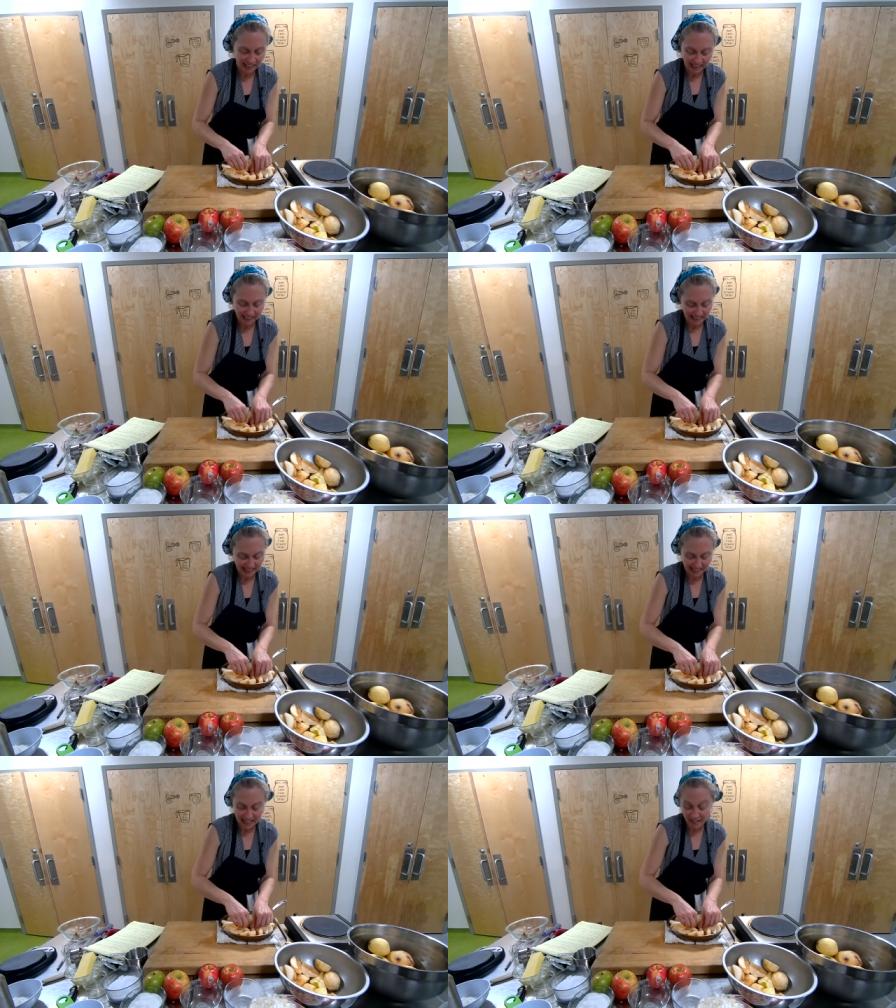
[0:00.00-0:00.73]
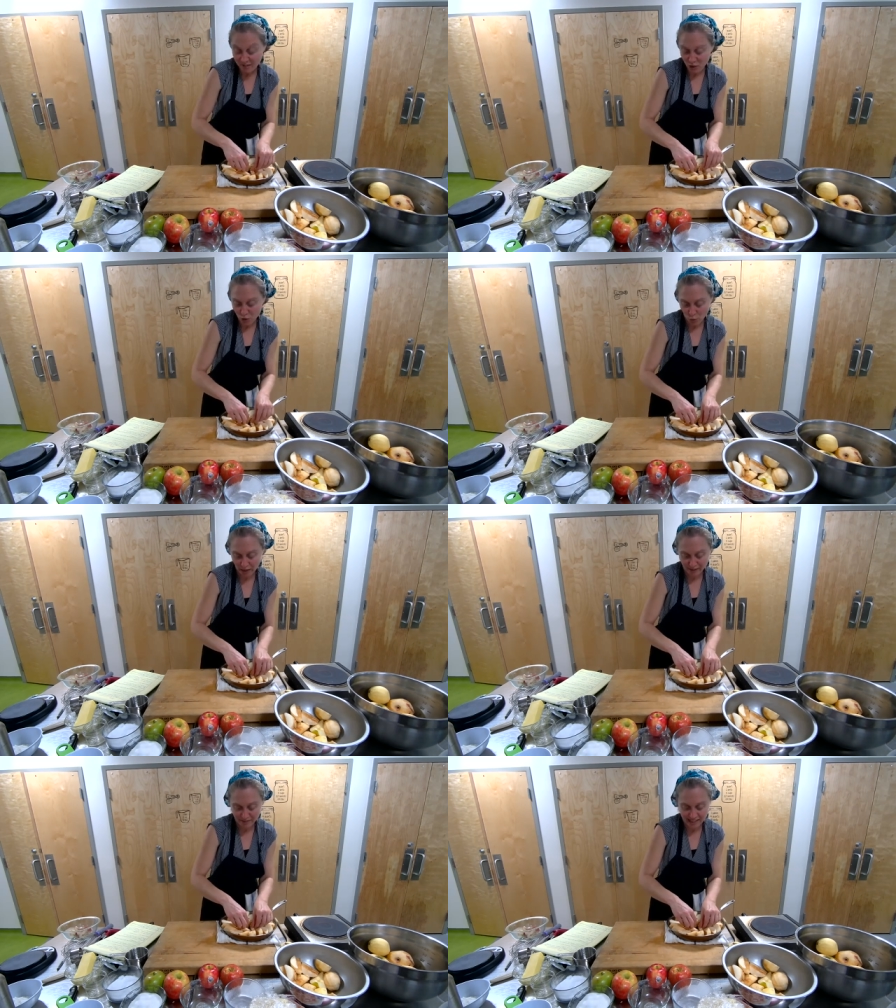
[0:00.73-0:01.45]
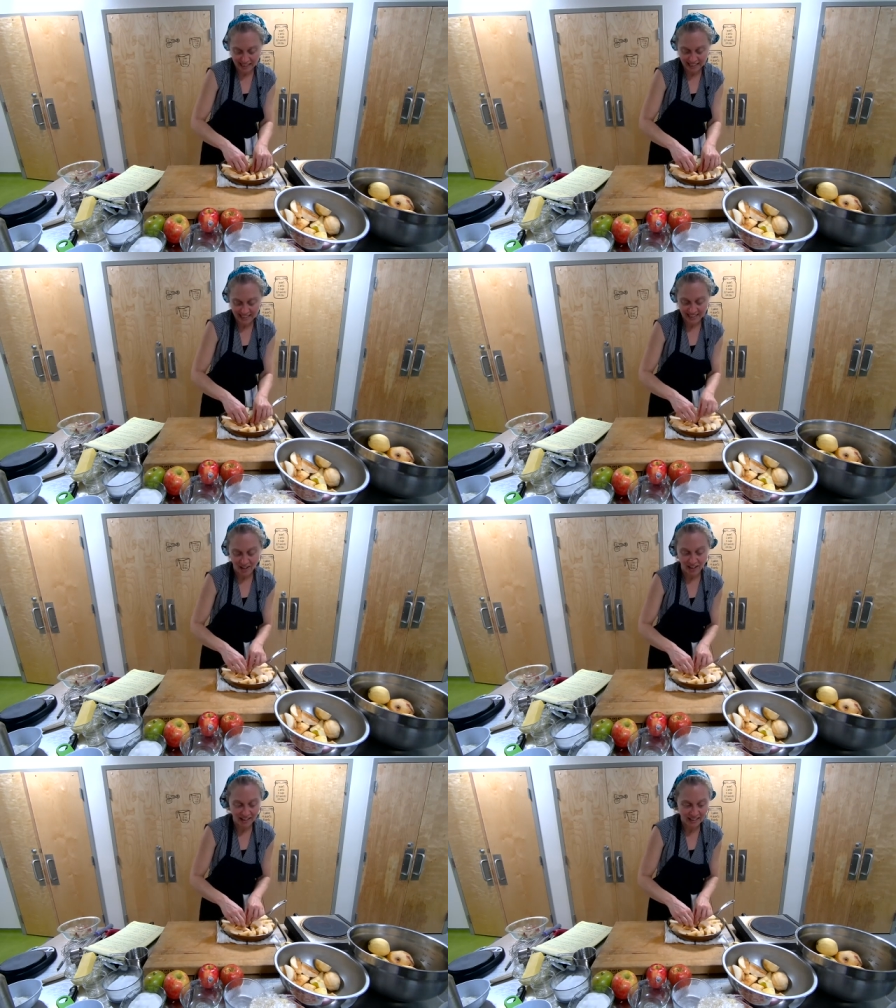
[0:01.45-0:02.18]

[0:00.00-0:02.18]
and that's kind of the joy of this tart.